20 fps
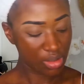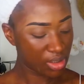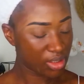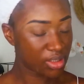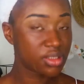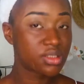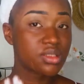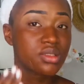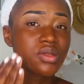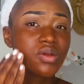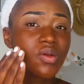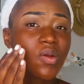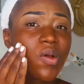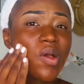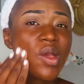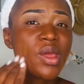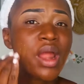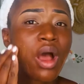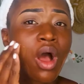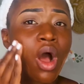Let's see.
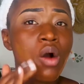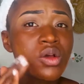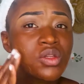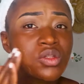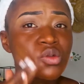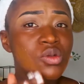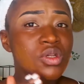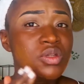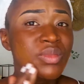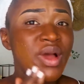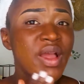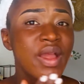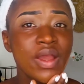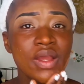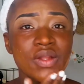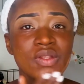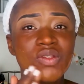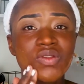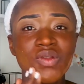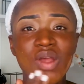And I always use my
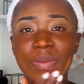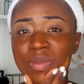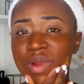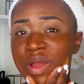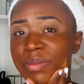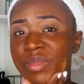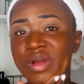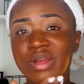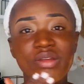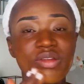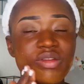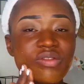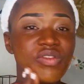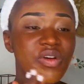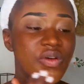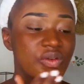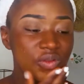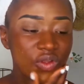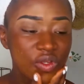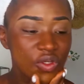hands to apply my
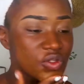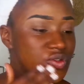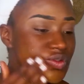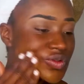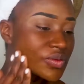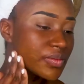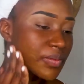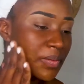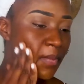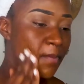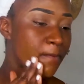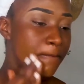foundation,